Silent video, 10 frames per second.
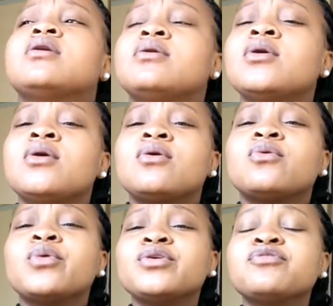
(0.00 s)
how.
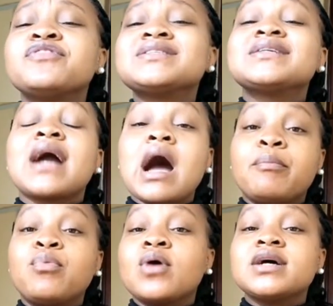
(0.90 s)
When you're facing
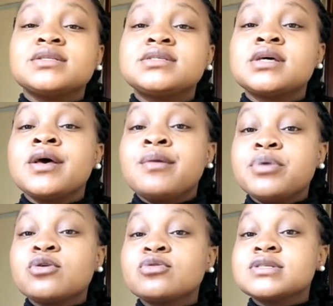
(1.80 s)
upwards,
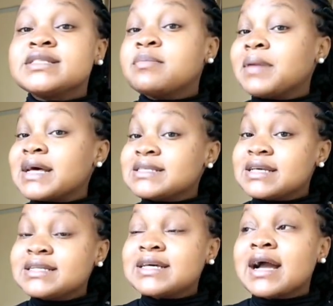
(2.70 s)
because the
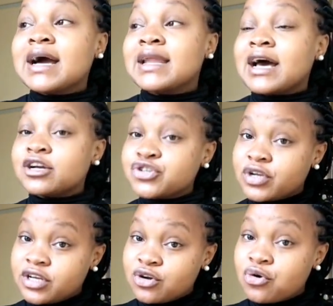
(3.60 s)
placenta can
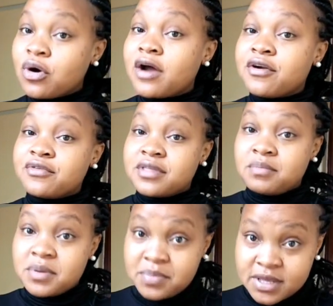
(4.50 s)
actually go around the
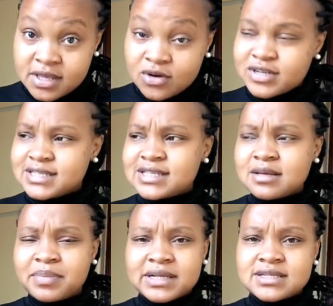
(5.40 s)
baby. Or is it
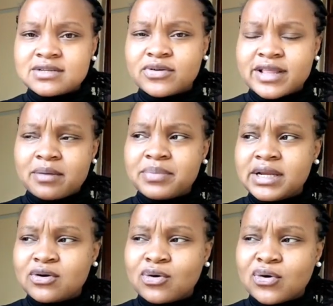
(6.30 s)
the placenta or the
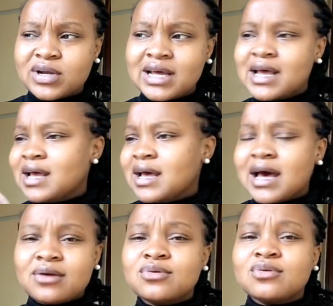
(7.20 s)
umbilical cord?
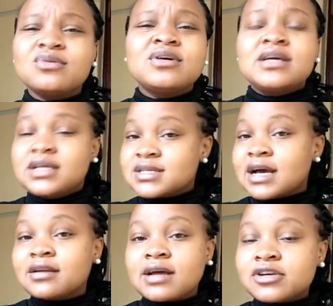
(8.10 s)
I don't know. It
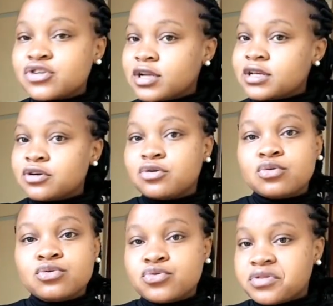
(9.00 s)
can actually
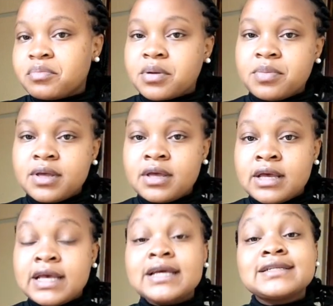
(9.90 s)
go through the baby.
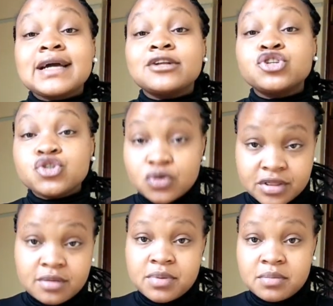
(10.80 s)
It can
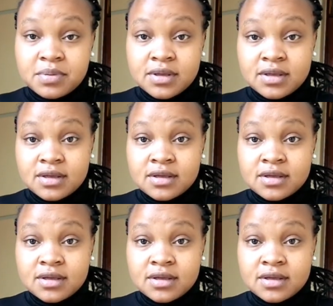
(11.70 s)
choke the baby